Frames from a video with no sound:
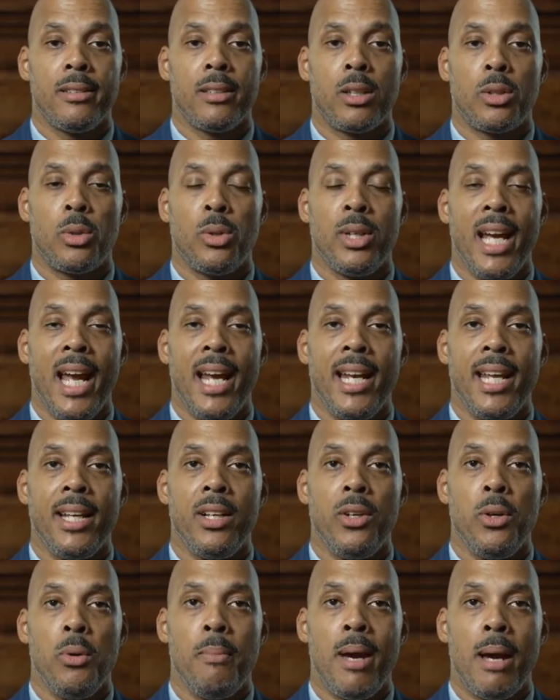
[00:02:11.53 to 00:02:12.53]
creating
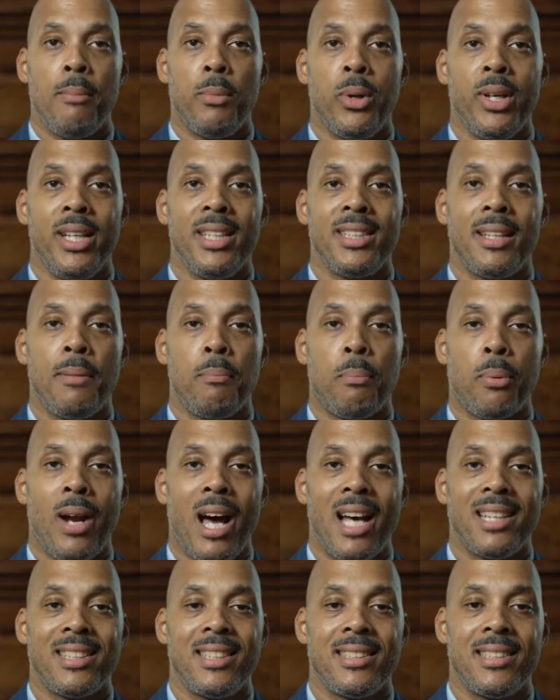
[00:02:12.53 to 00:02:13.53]
new memories and
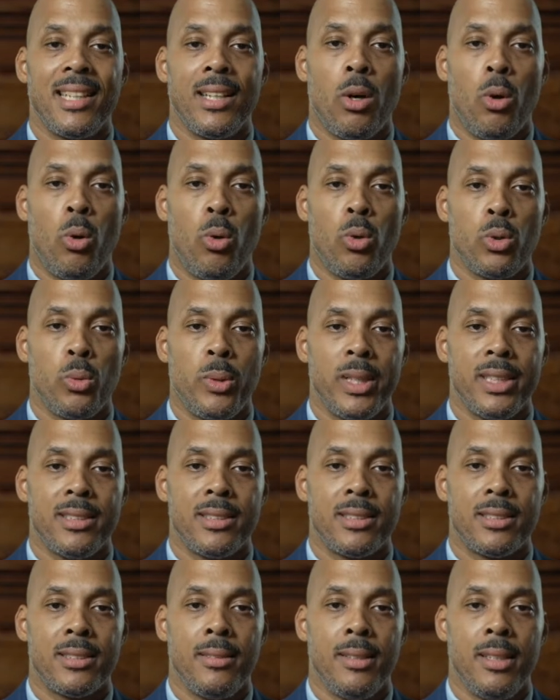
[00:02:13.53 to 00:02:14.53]
processing old
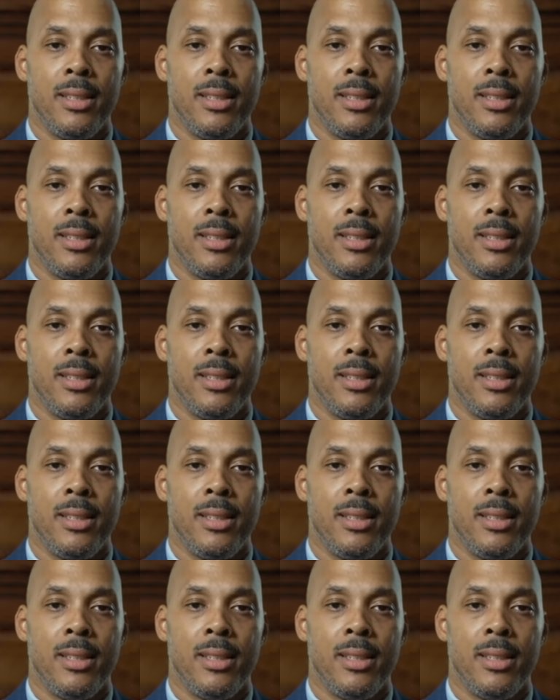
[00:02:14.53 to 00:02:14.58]
ones,